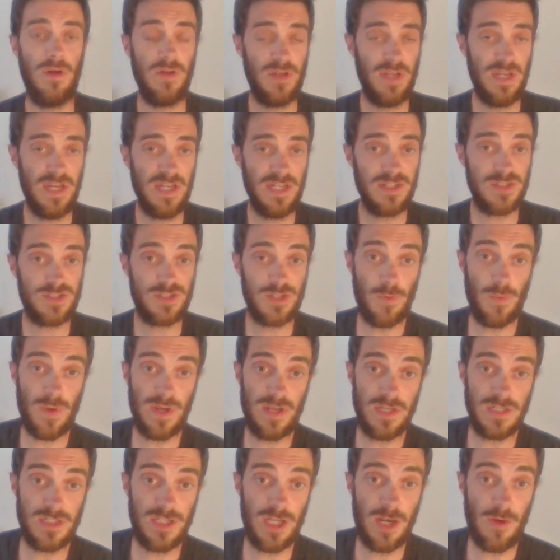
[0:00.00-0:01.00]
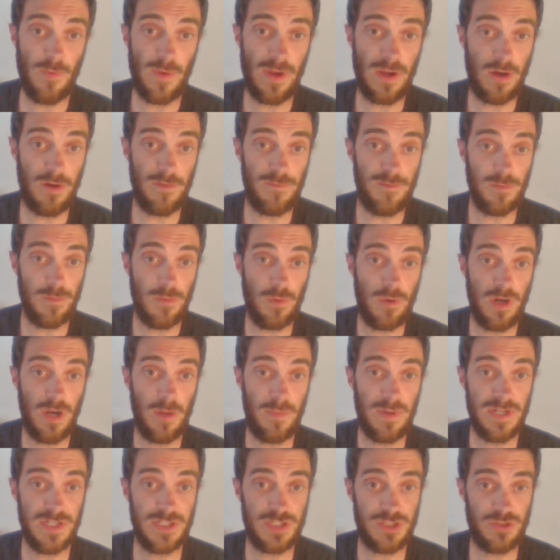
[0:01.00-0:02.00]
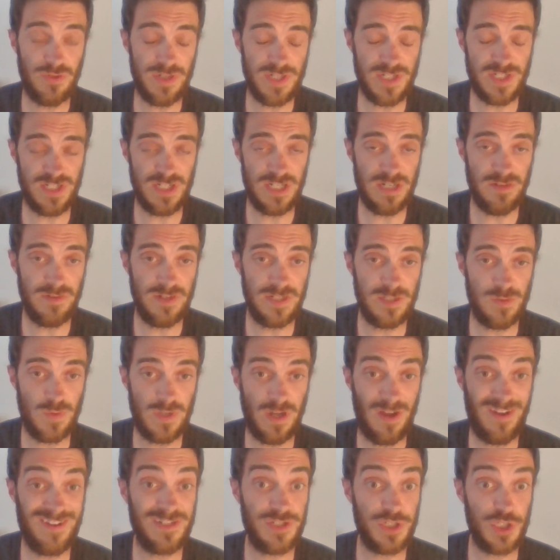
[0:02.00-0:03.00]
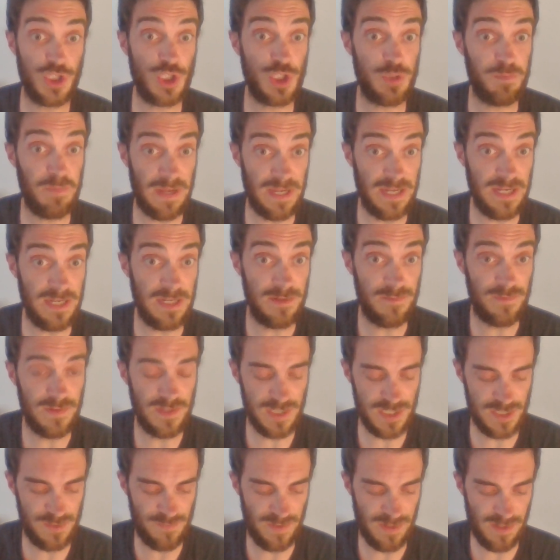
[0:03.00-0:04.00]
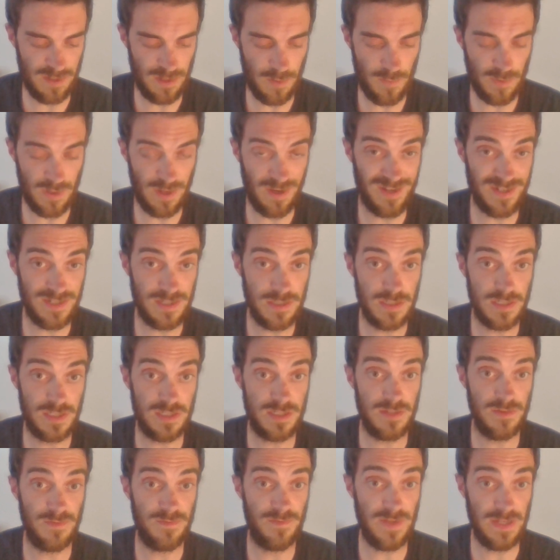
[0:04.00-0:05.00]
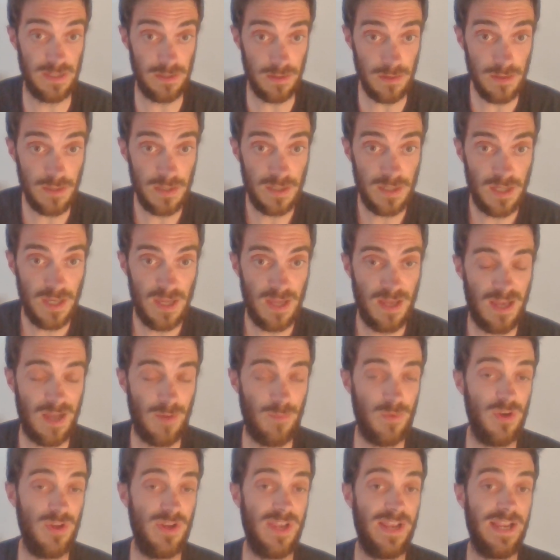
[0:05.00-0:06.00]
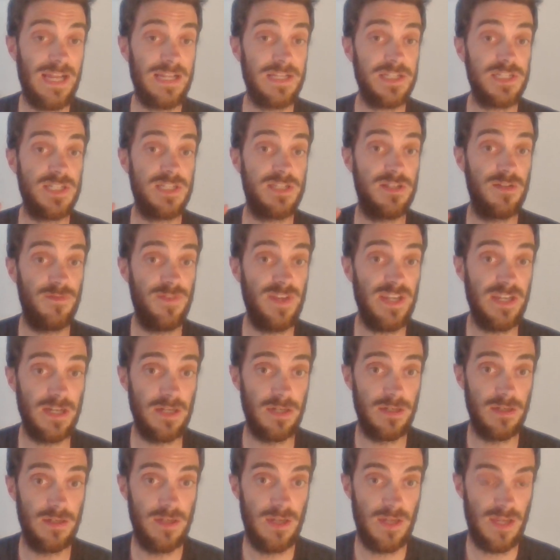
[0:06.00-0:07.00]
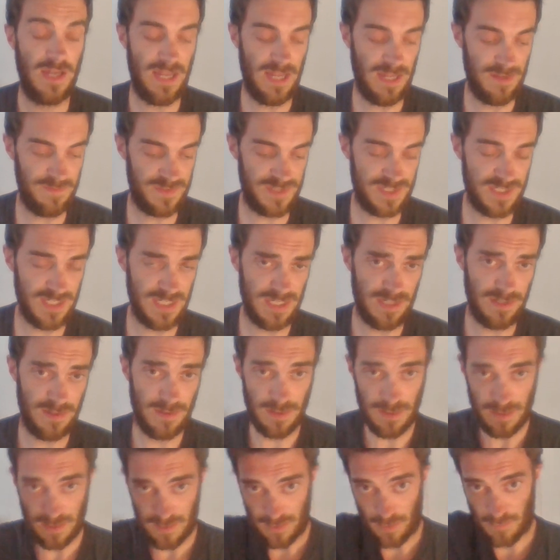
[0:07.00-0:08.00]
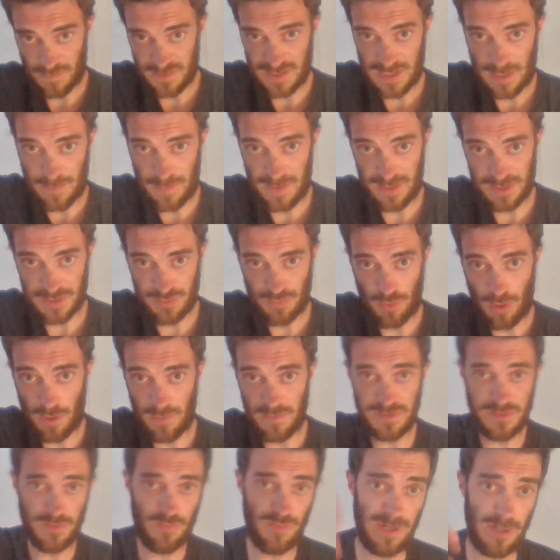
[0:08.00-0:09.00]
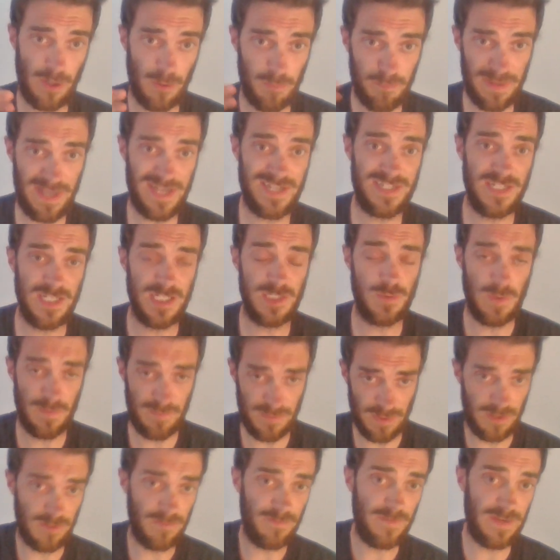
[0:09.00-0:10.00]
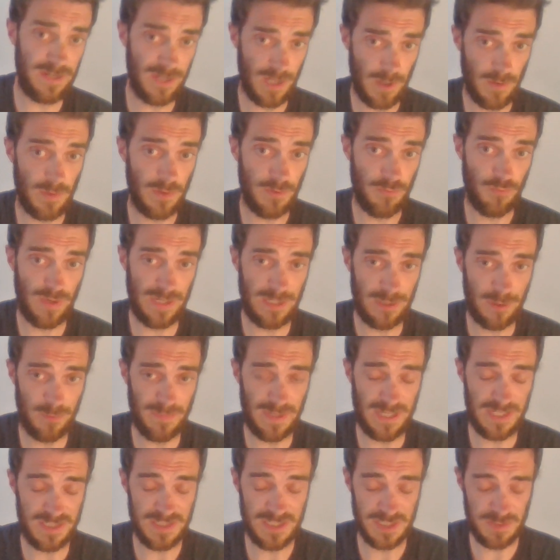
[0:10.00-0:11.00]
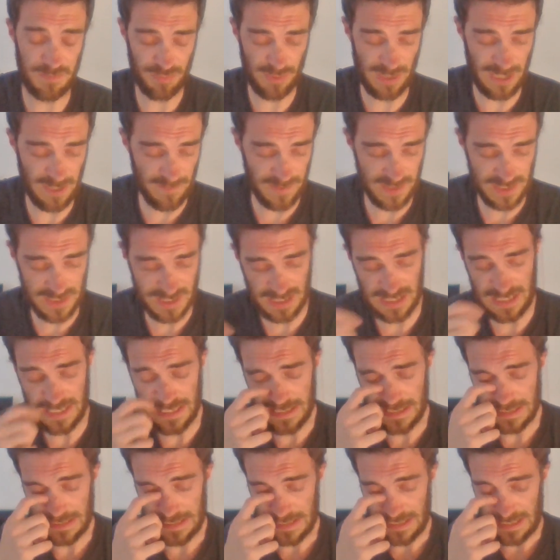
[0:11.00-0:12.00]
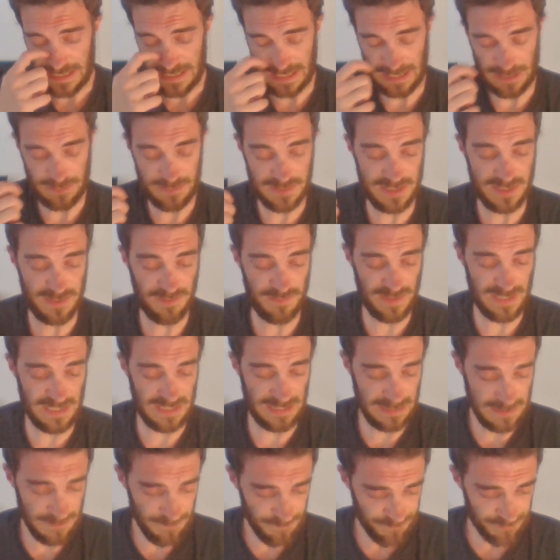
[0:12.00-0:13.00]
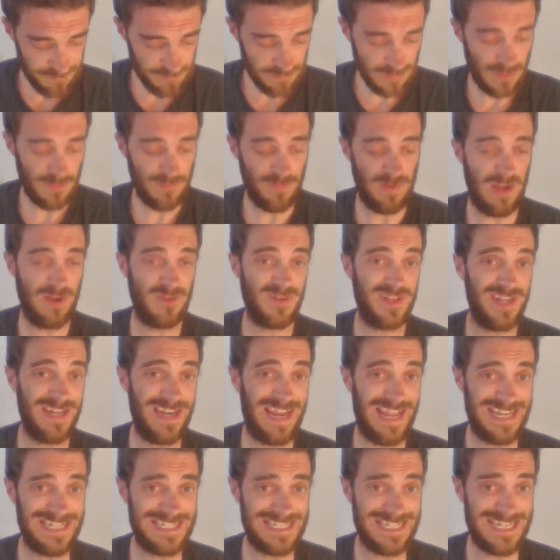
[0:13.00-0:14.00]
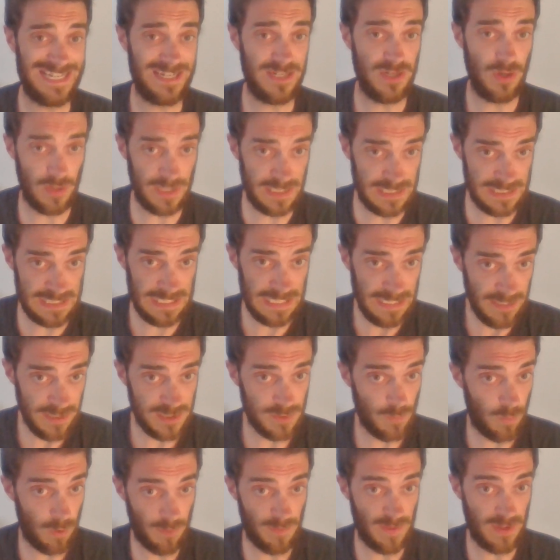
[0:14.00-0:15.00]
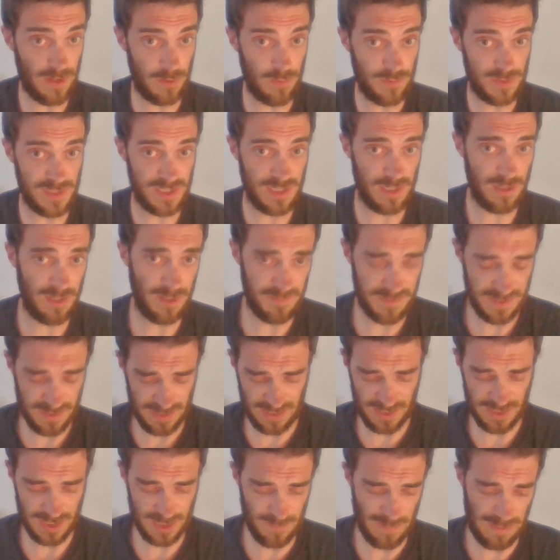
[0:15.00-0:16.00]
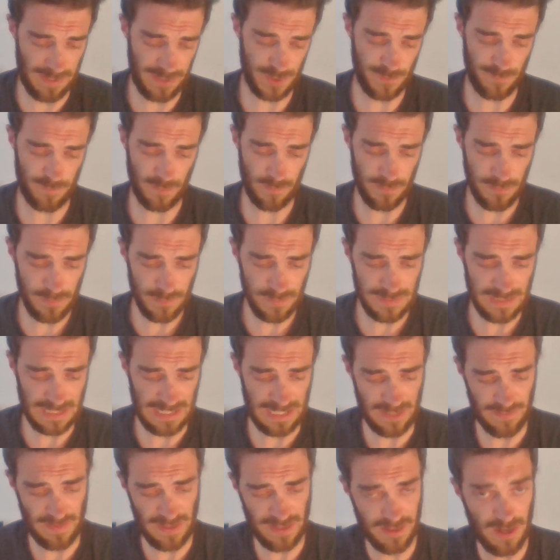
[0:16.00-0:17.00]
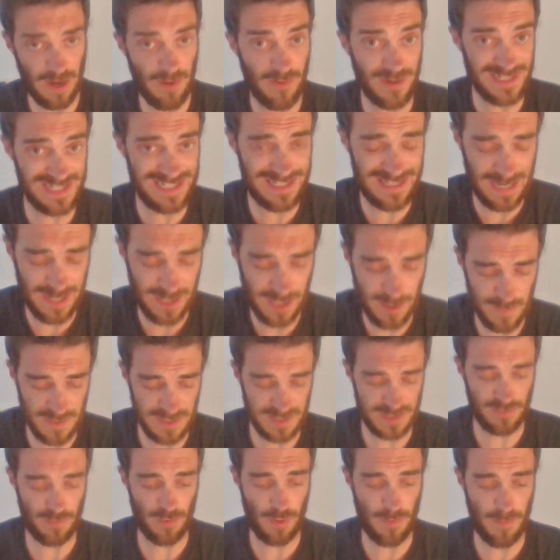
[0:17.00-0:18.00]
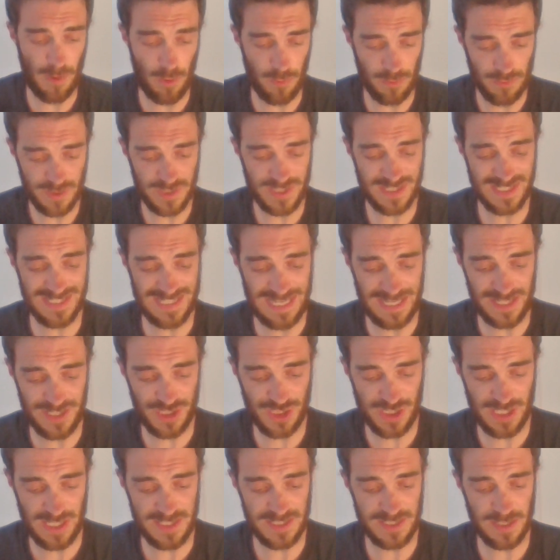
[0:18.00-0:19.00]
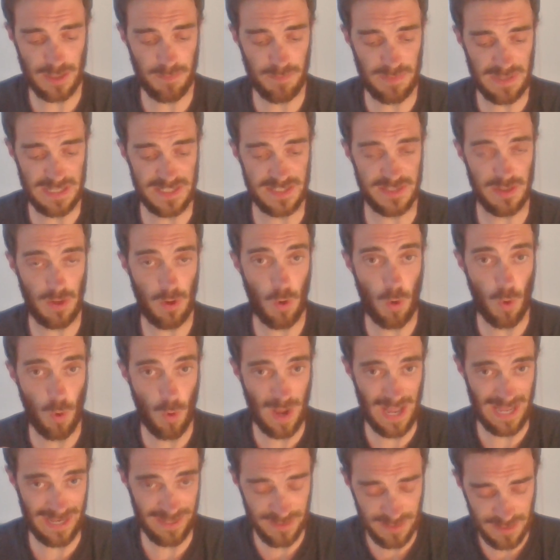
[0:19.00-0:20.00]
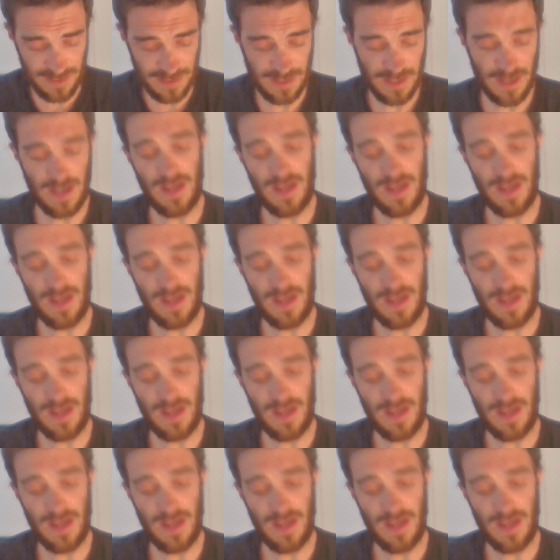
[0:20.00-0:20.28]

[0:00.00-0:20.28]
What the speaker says: Okay, so we're continuing our football club history series. We're going to Spain for this video. We're going to Seville, and we're looking at Sevilla FC. Obviously, their biggest rivals are Real Betis. We've done a video on Real Betis previously. Now, Sevilla, founded in 1890, so one of the oldest clubs in Spanish football. Their current stadium is the Ramon Sanchez Pizjuan,